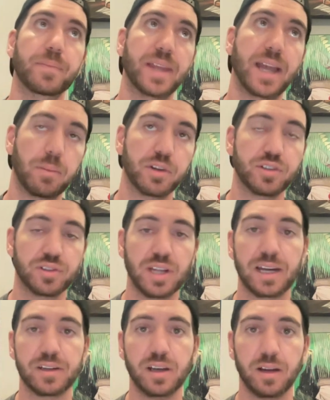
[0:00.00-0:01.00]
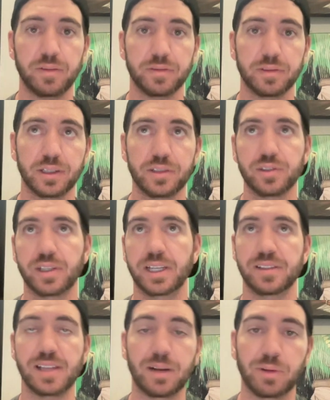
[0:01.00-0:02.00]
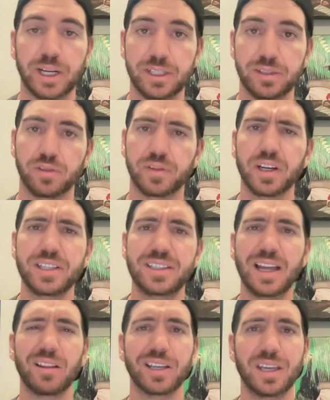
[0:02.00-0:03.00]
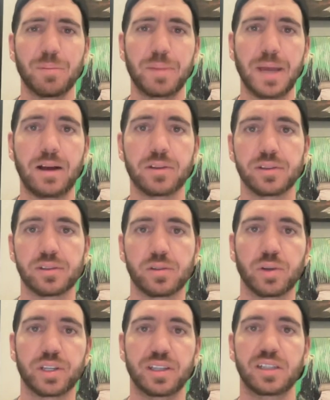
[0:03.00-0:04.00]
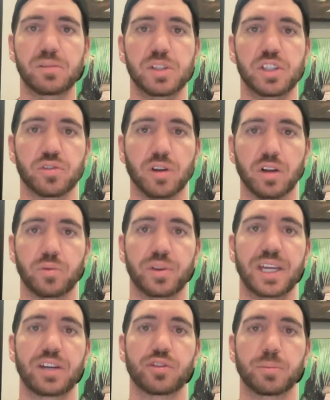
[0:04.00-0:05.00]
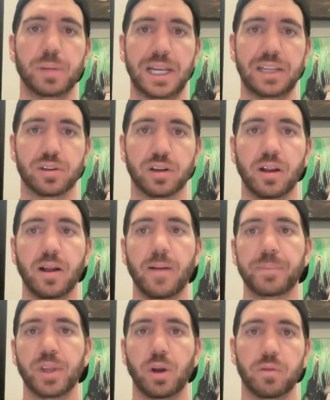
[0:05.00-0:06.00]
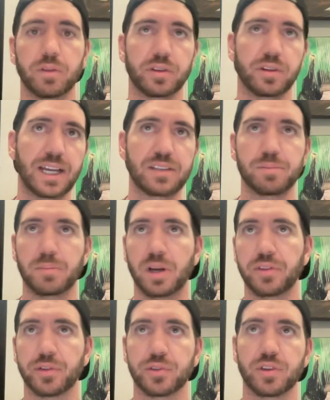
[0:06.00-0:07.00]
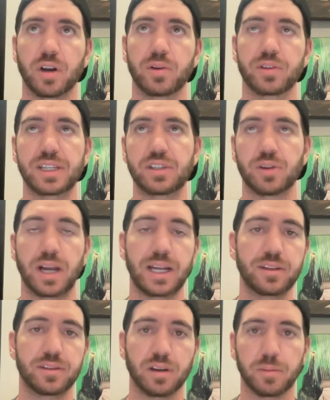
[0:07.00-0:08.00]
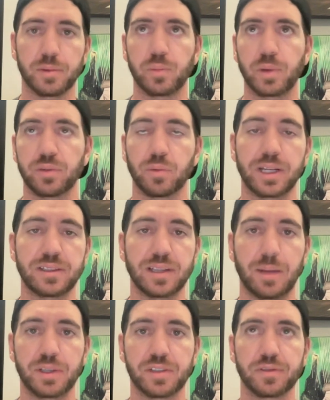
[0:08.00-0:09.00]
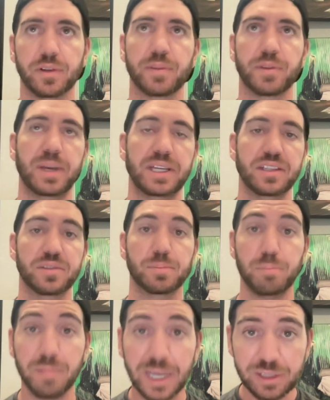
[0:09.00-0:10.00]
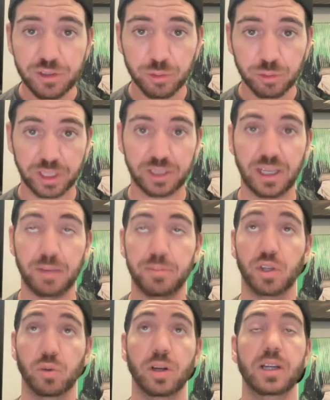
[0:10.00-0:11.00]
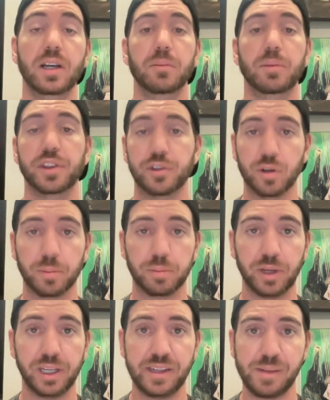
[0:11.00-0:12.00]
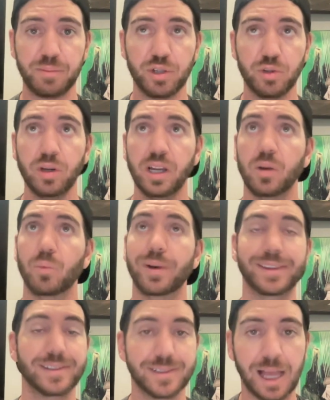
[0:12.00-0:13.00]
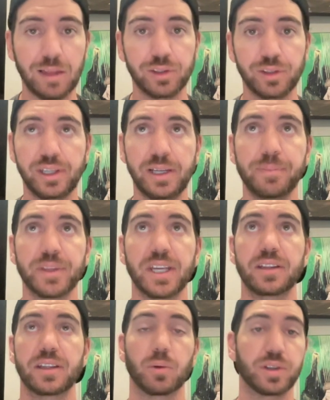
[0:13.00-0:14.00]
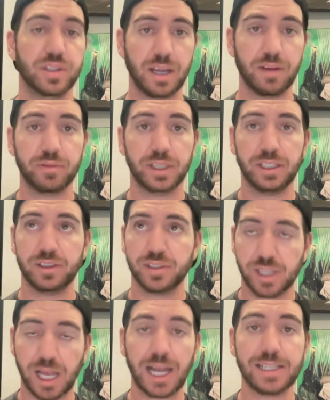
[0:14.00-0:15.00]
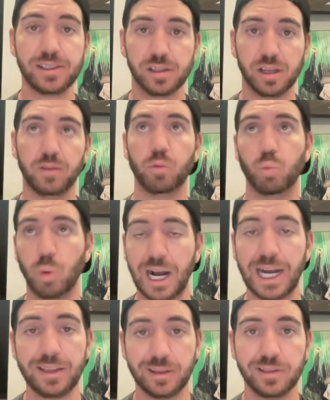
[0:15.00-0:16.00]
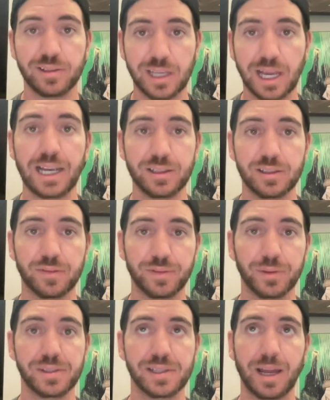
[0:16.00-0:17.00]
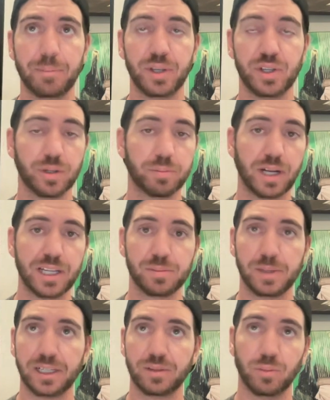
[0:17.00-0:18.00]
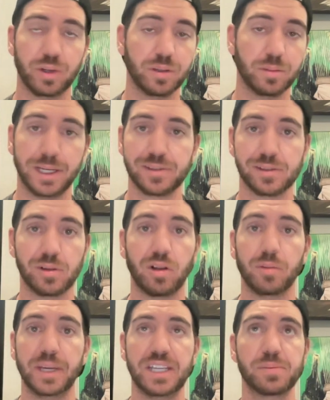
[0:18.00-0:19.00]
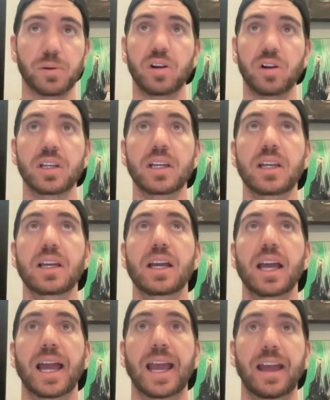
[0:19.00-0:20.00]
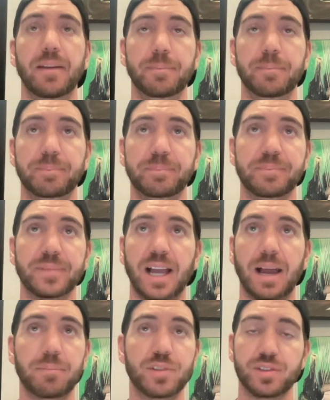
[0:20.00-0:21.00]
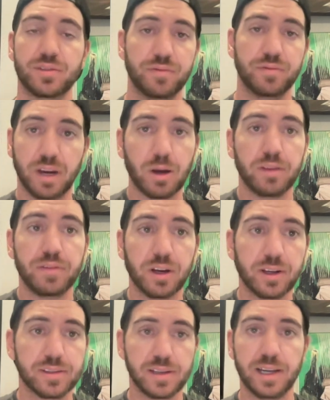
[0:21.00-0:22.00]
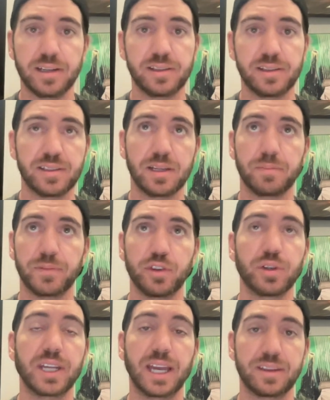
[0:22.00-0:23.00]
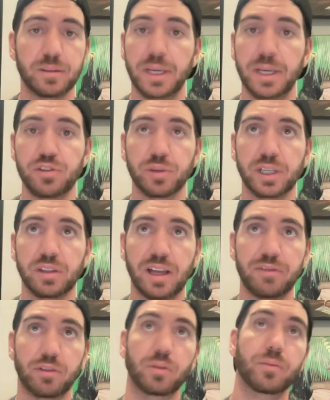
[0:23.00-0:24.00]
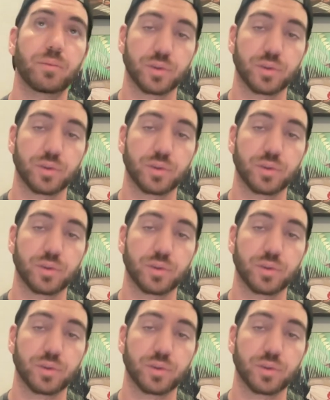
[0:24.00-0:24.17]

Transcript: How much is not enough so that he's not ready? So a very delicate balance is going to need to be struck with Andrew Painter over the next month or so as they try and determine when the right time is for him to make his major league debut. But the AAA debut went solidly. There were definitely signs of why this guy is the Phillies' top pitching prospect and one of the best in all of baseball. And I'm just very, very excited to see him do it at the major league level.